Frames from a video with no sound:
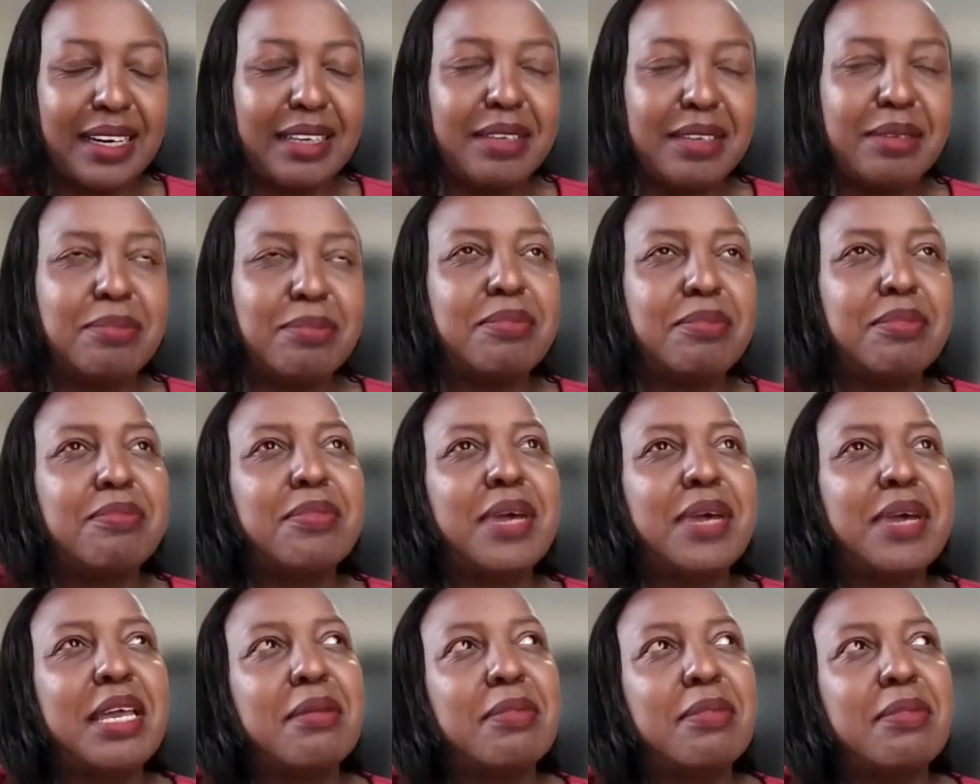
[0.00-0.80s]
uh,
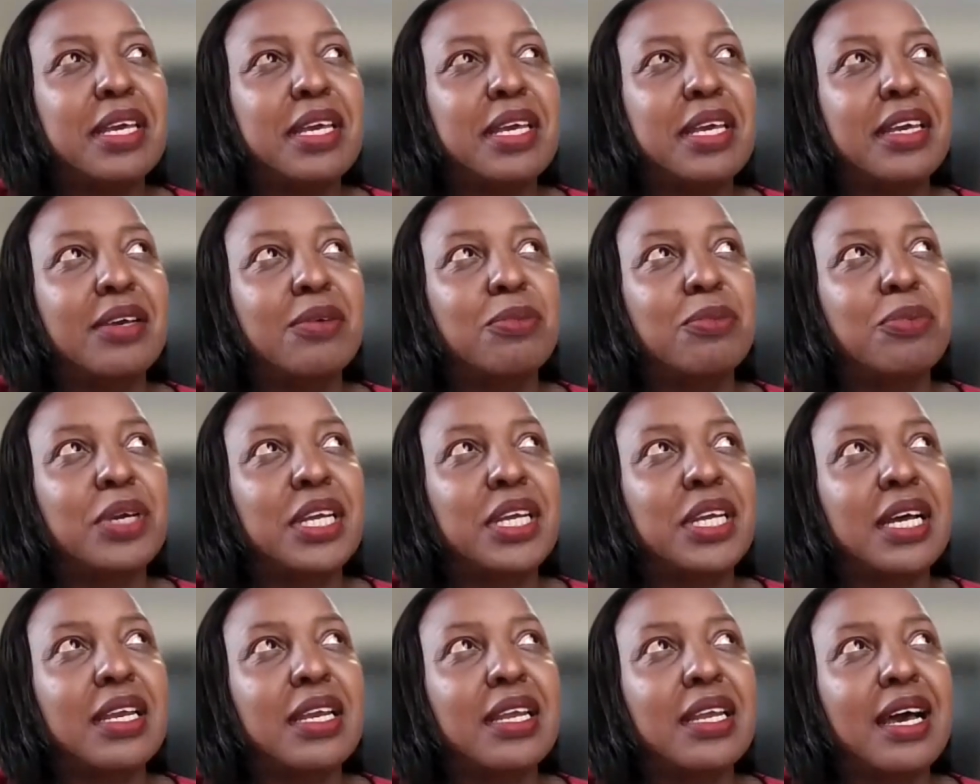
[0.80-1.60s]

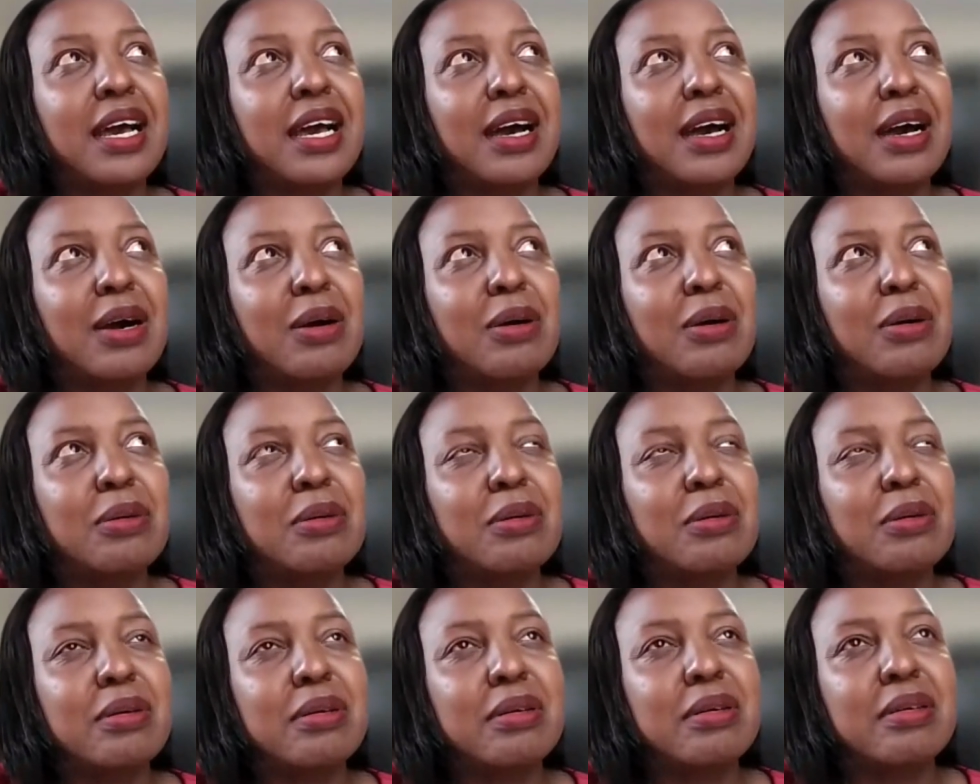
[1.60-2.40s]
maybe we can
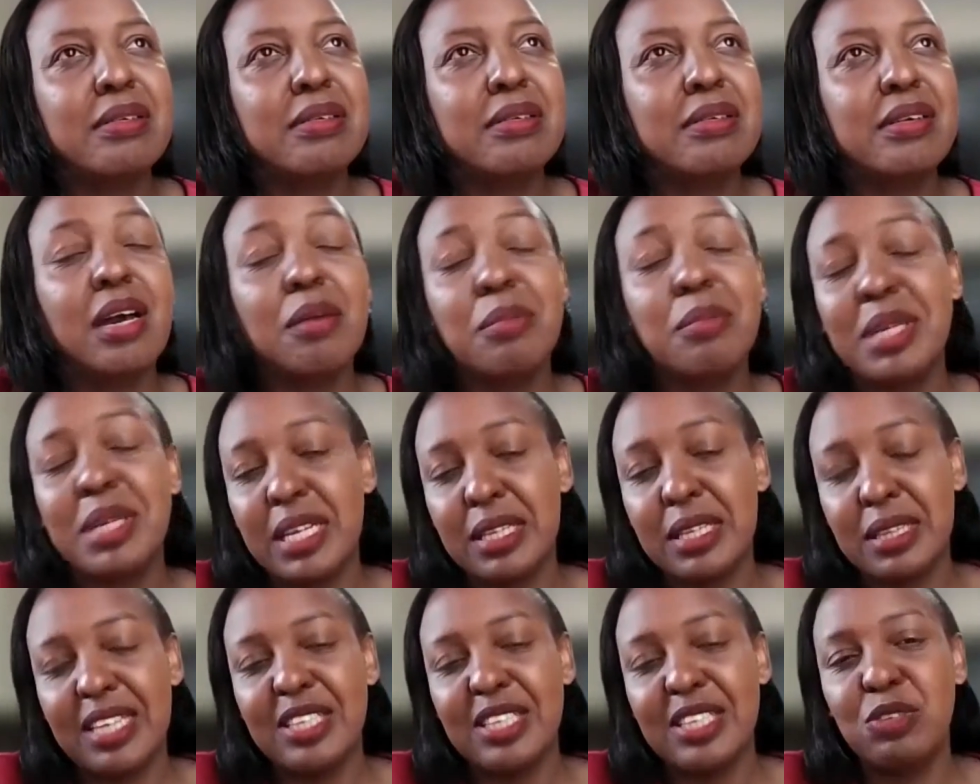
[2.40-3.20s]
now,
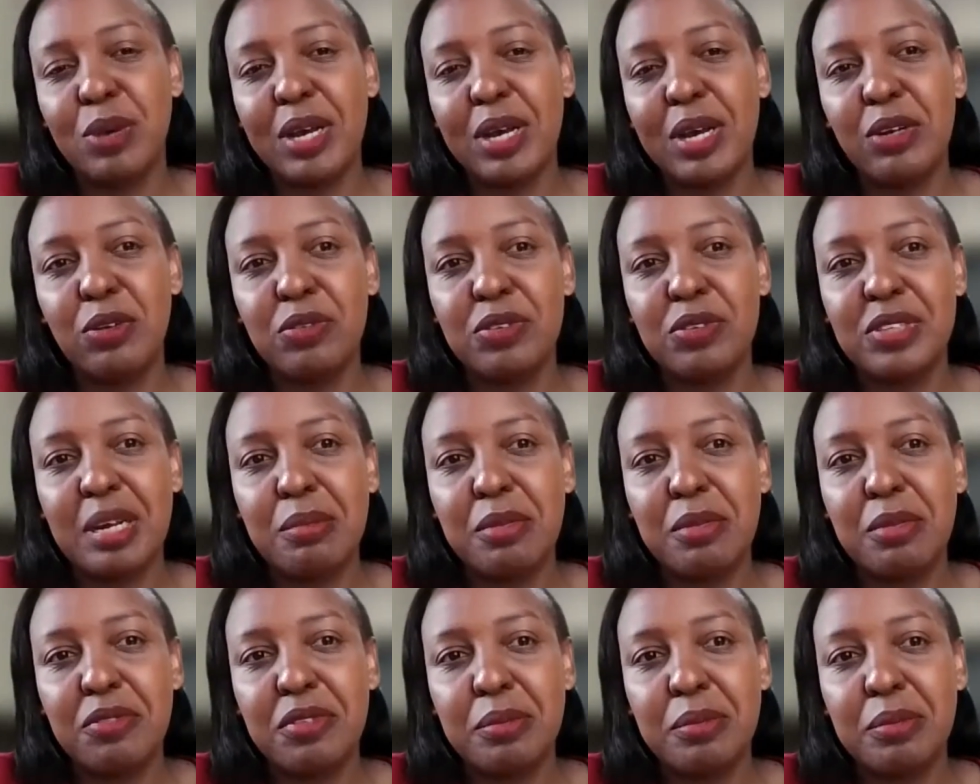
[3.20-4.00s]
I mean, and that's one
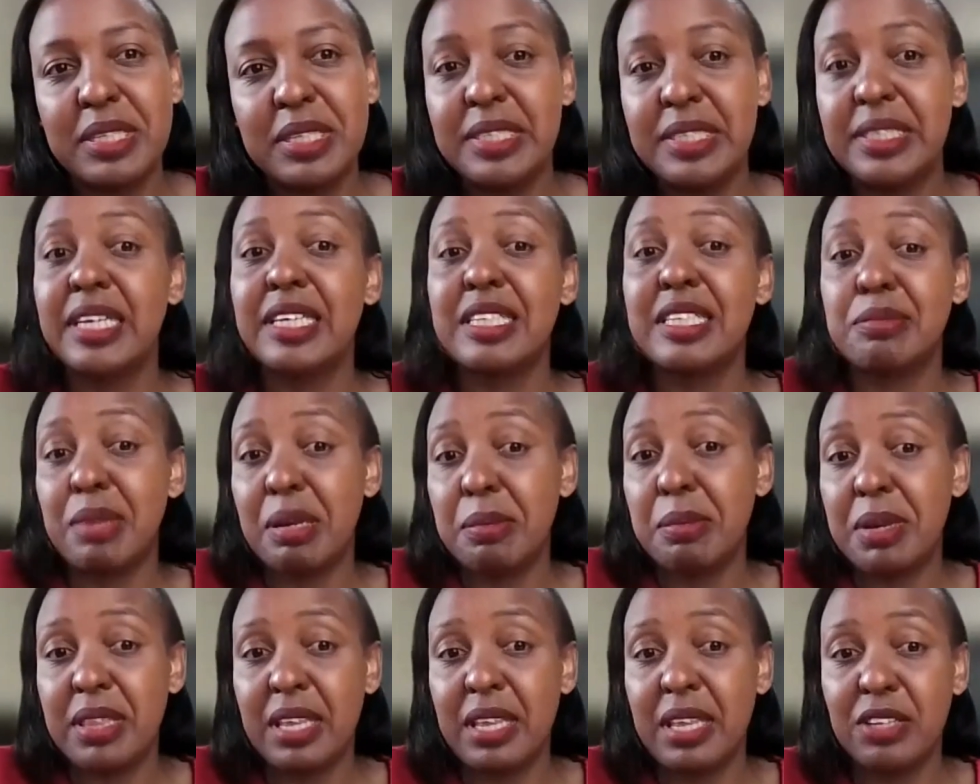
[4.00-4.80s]
of some of the
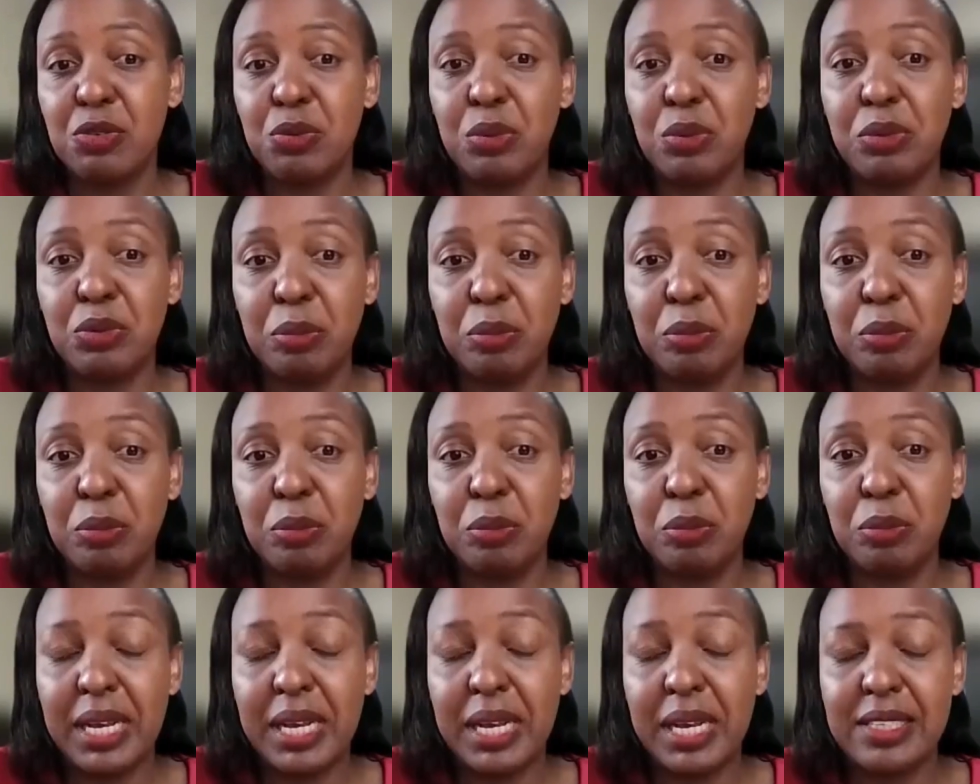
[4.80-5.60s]
mistakes maybe that
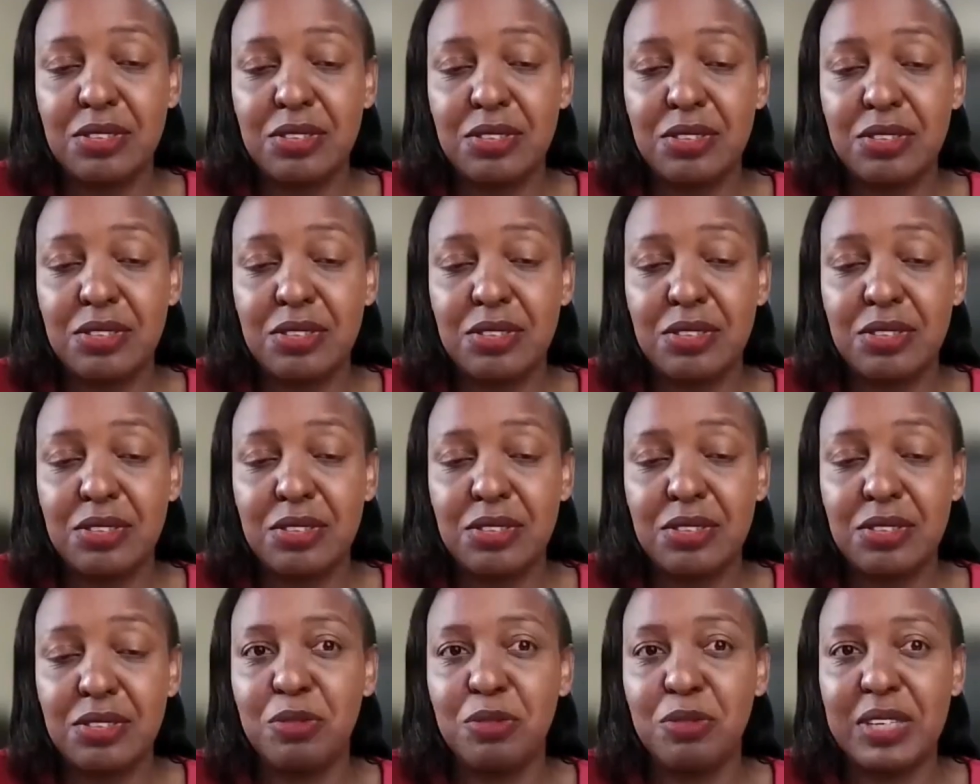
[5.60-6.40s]
we do make as
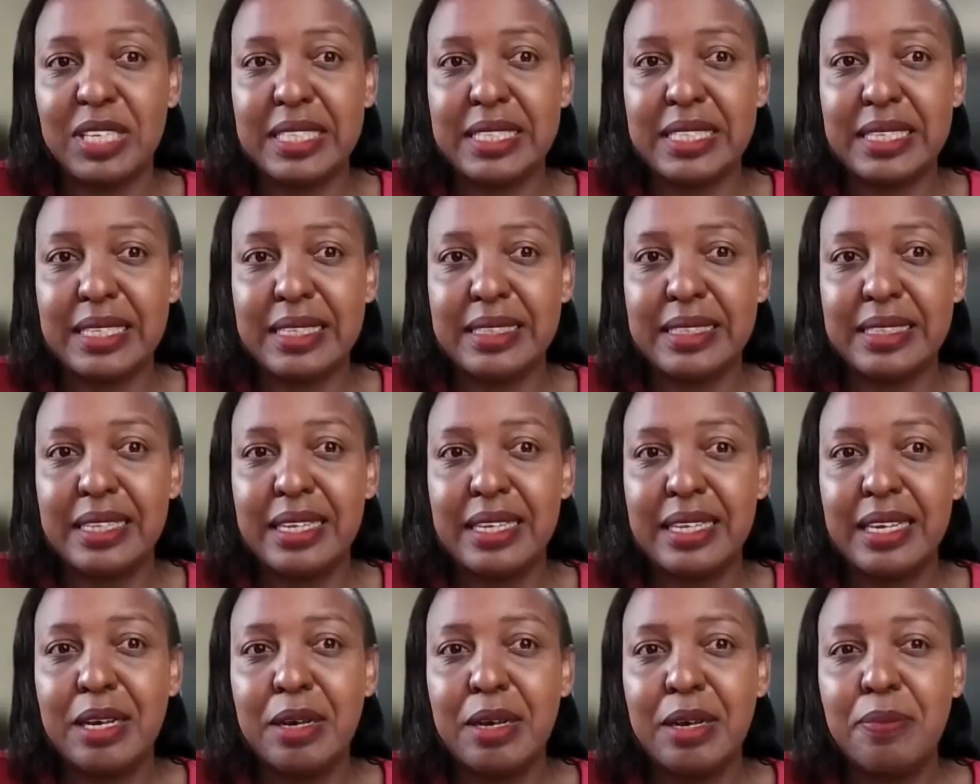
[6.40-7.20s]
research or
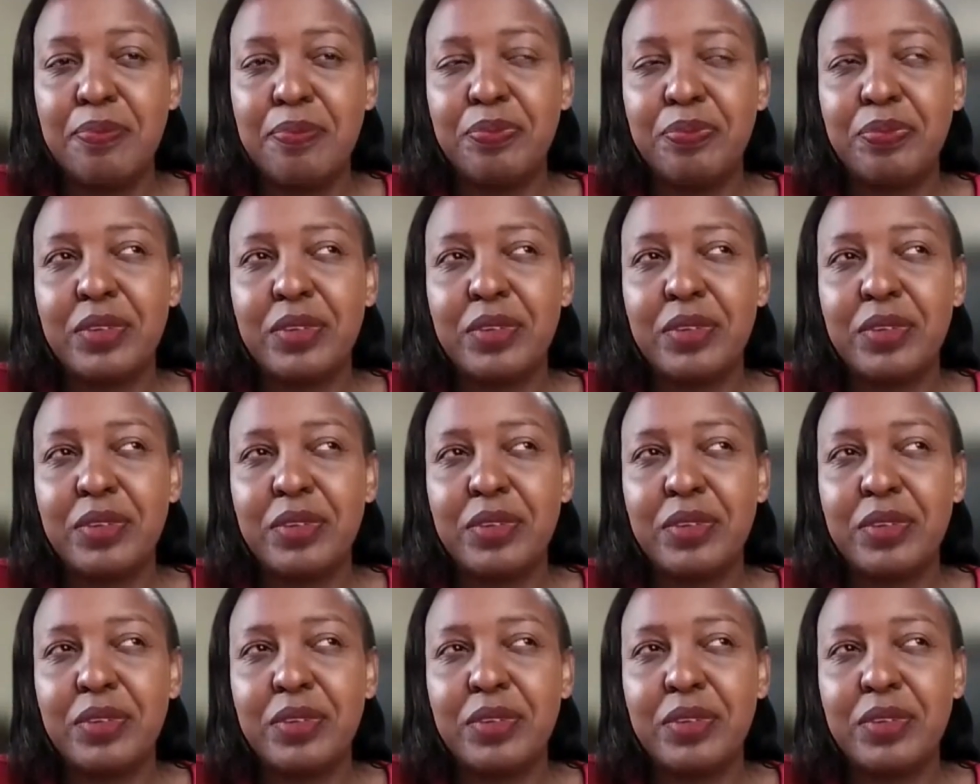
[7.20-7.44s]
innovators.